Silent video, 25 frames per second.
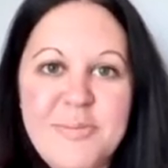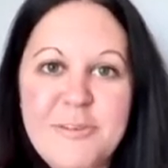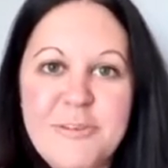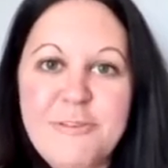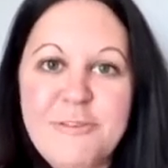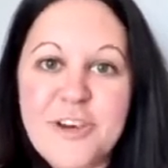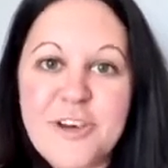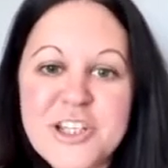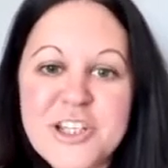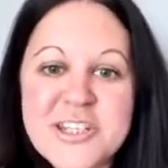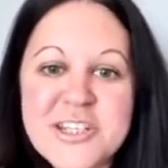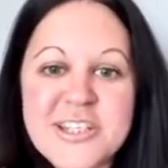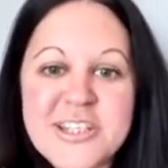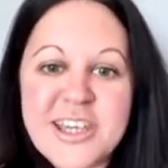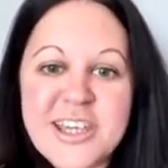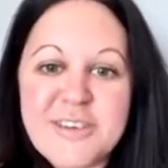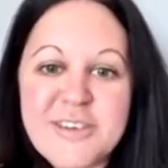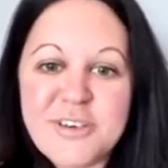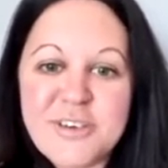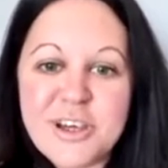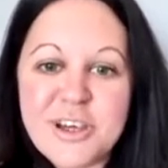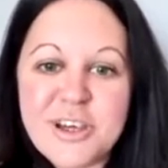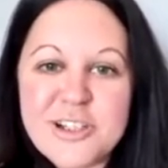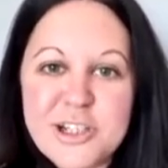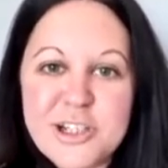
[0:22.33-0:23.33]
fuss
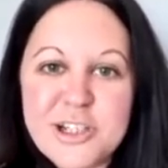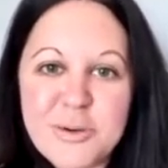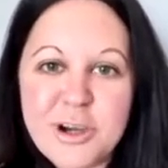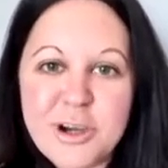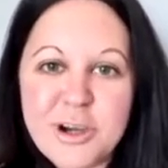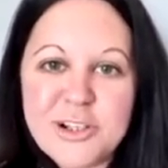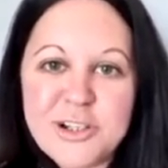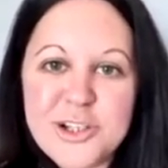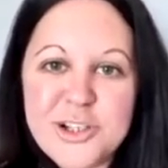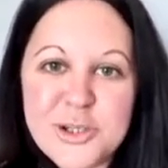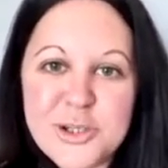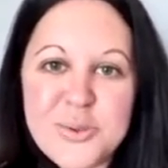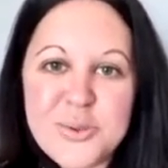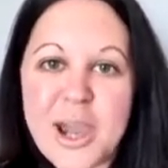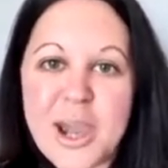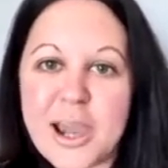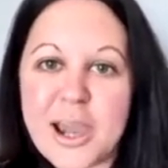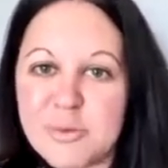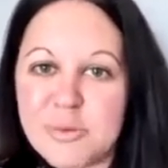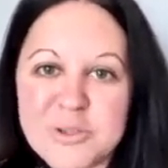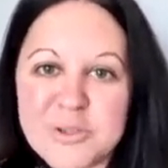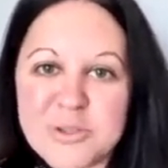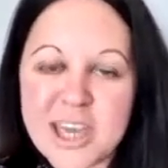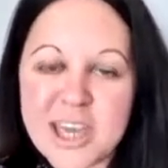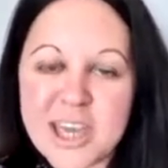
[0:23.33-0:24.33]
giver to our two
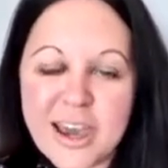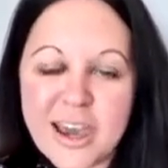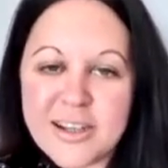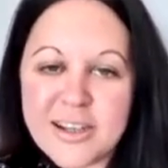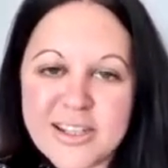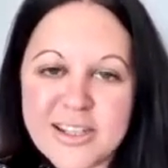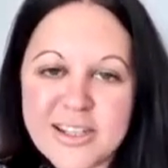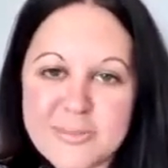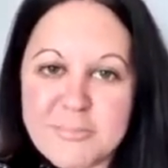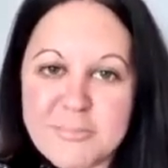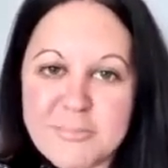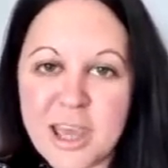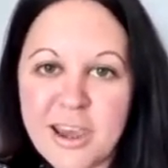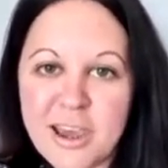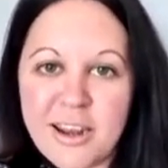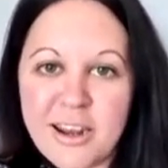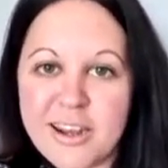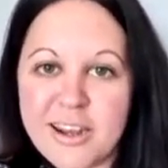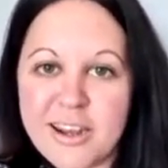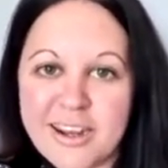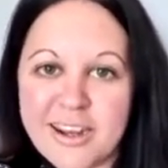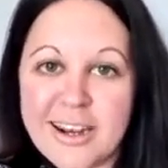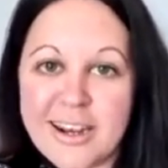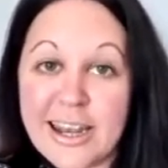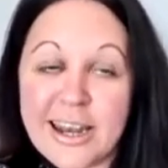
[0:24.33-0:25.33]
house cats, Merlin
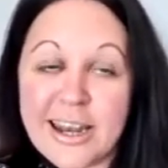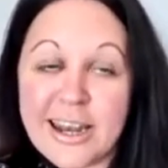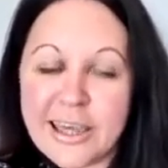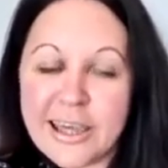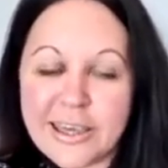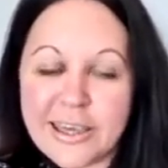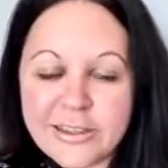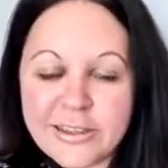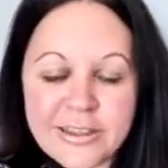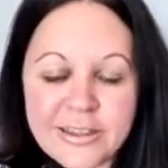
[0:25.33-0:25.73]
and Lily.